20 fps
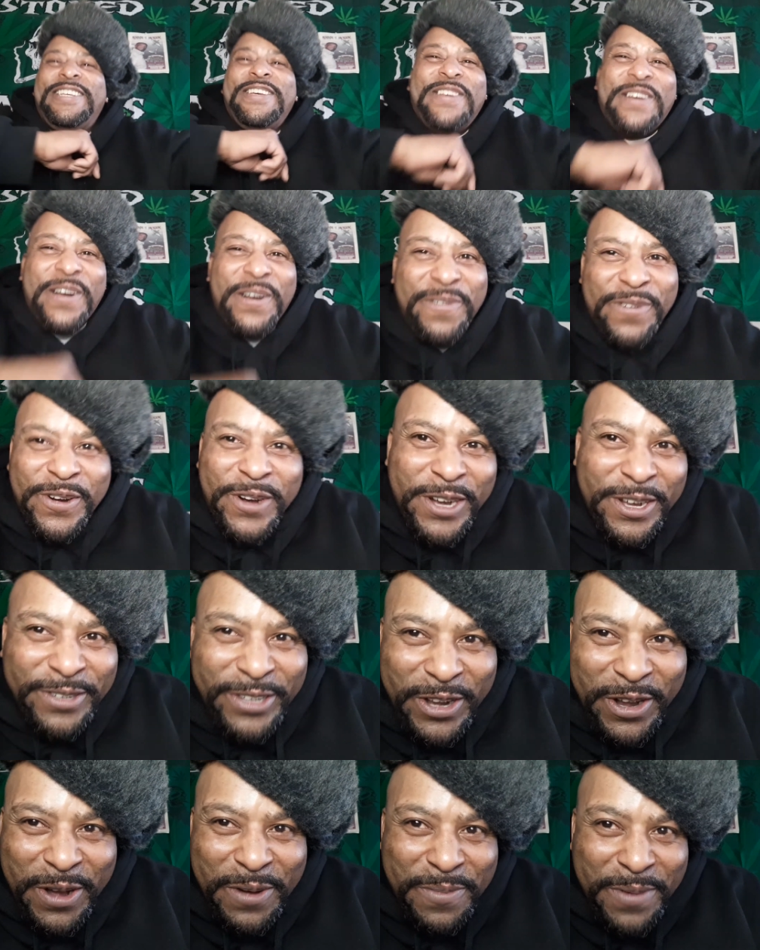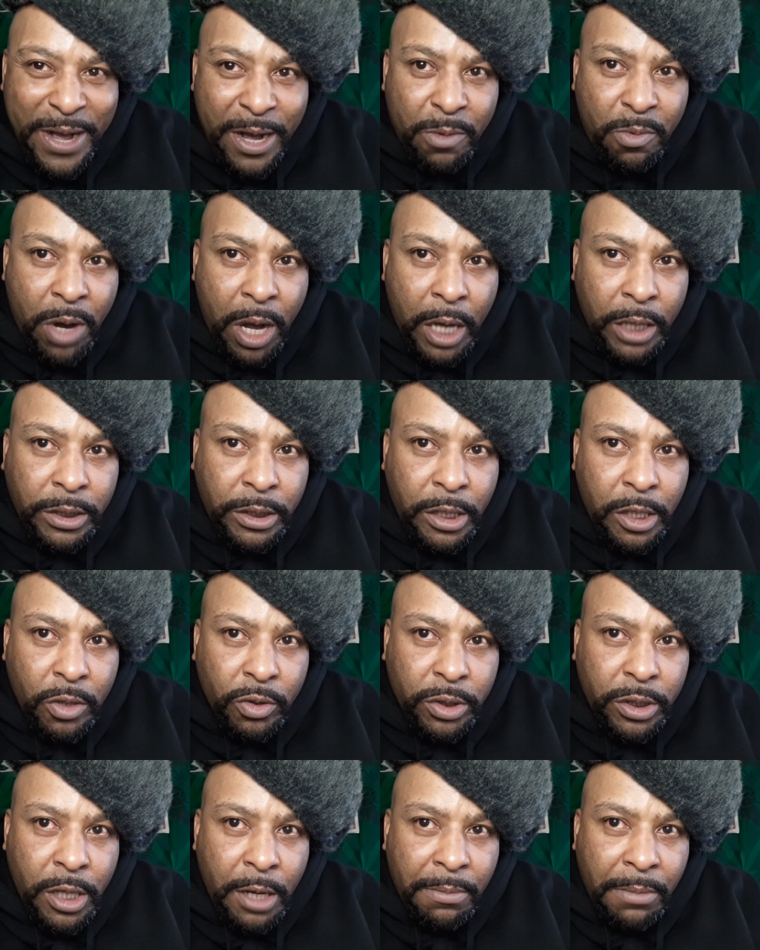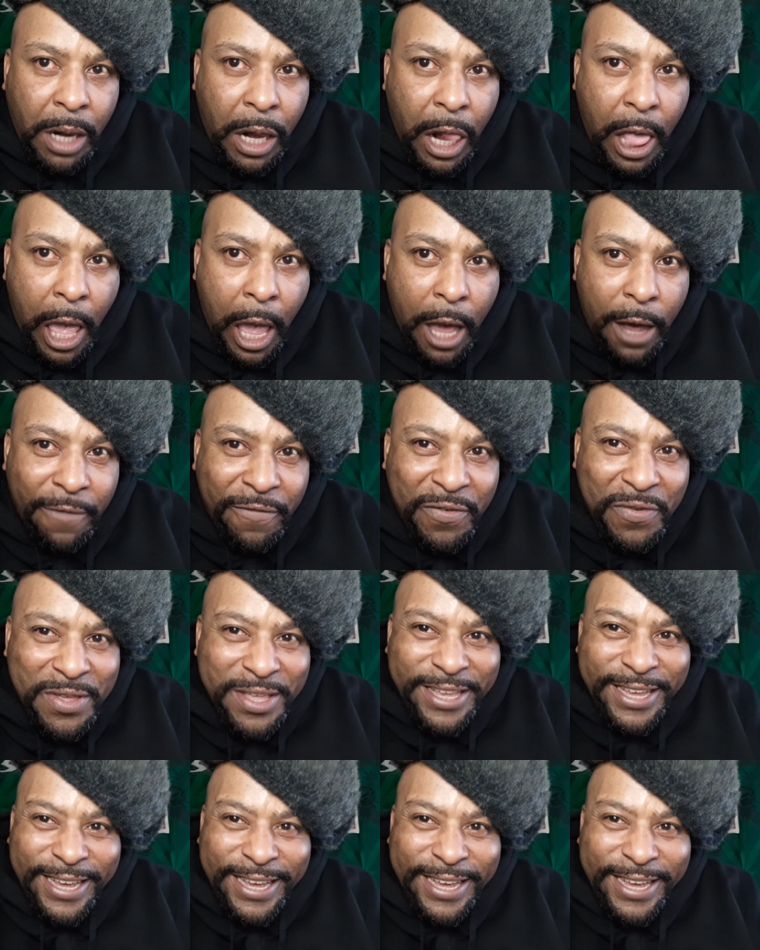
You know what I'm talking about? Why I still something left.